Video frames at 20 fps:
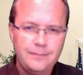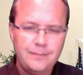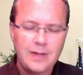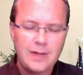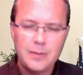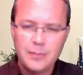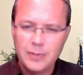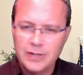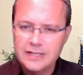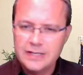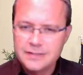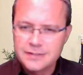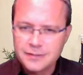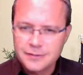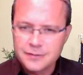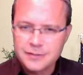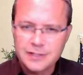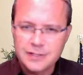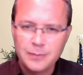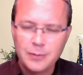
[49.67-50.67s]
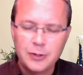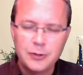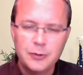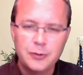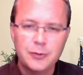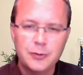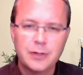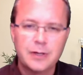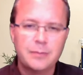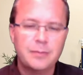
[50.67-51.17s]
But is there someone
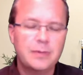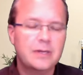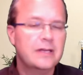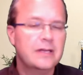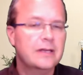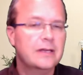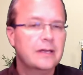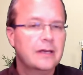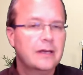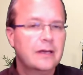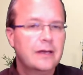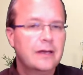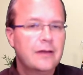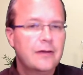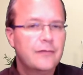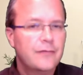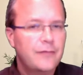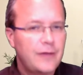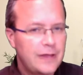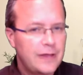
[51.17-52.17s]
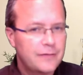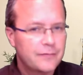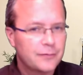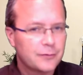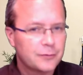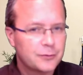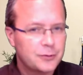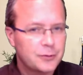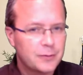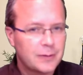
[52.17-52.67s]
who can be
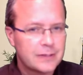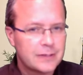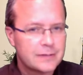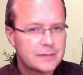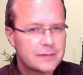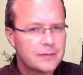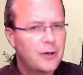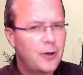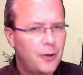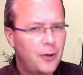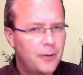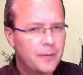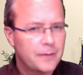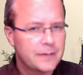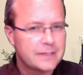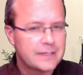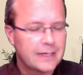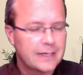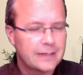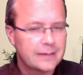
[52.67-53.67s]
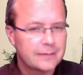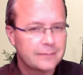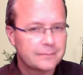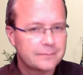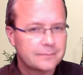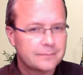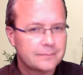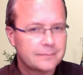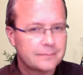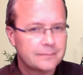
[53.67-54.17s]
faithful to us all the time?
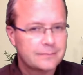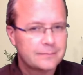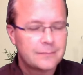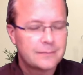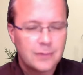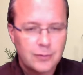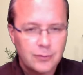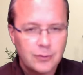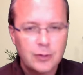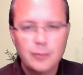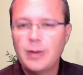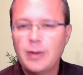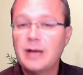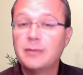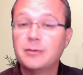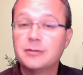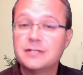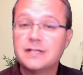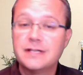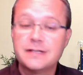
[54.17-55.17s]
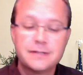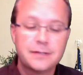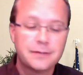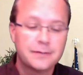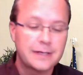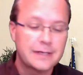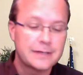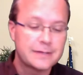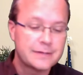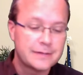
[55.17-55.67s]
Well, the Bible says there
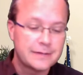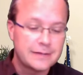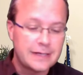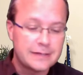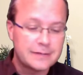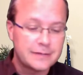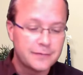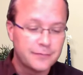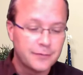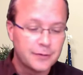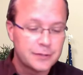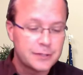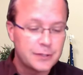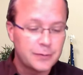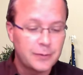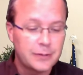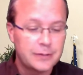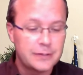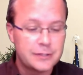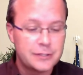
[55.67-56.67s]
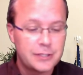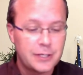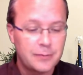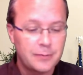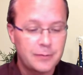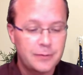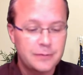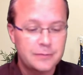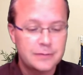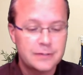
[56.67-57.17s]
is, and that's the verse I wanted to share
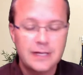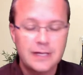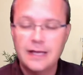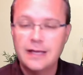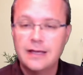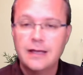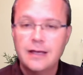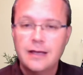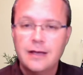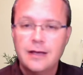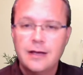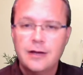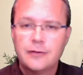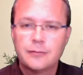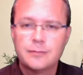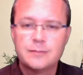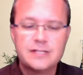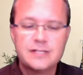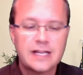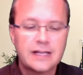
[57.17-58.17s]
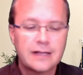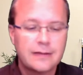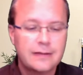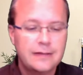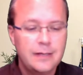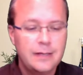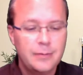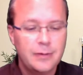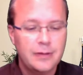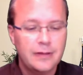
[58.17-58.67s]
with you today from Second
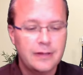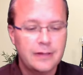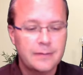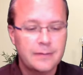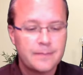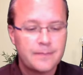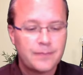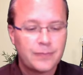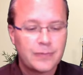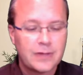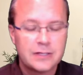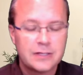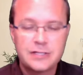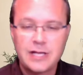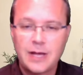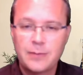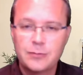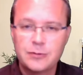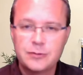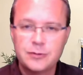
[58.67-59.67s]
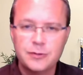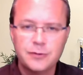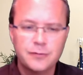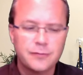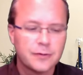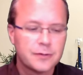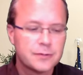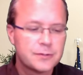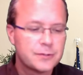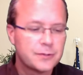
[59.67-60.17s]
Timothy chapter two,
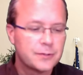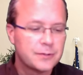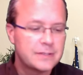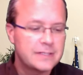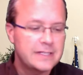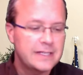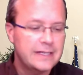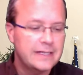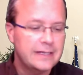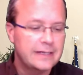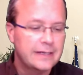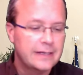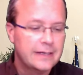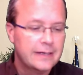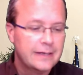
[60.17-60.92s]
verse thirteen.